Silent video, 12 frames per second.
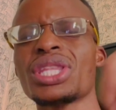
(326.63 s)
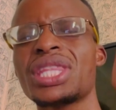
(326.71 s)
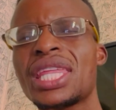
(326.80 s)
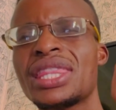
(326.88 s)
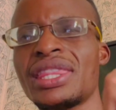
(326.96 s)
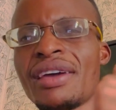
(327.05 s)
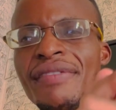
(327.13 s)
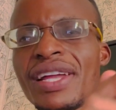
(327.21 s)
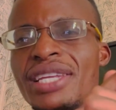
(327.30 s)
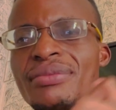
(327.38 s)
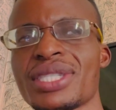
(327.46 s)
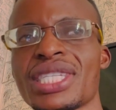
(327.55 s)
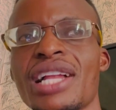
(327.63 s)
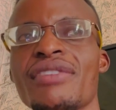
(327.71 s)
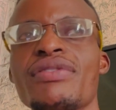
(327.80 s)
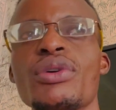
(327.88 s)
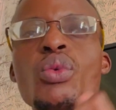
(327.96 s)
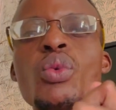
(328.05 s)
the devil
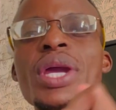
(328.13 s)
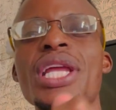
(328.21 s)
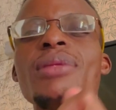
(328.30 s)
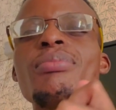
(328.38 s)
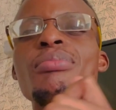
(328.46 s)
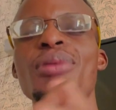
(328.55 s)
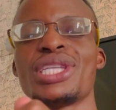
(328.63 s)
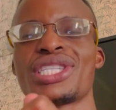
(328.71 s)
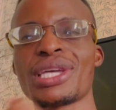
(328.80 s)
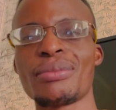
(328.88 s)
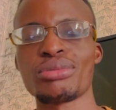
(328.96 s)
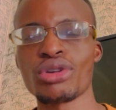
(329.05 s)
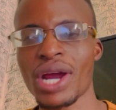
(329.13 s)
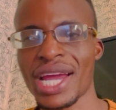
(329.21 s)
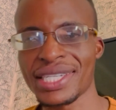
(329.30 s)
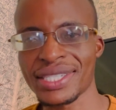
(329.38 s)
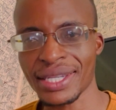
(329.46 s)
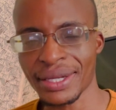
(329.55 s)
himself will be
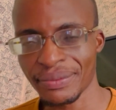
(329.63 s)
surprised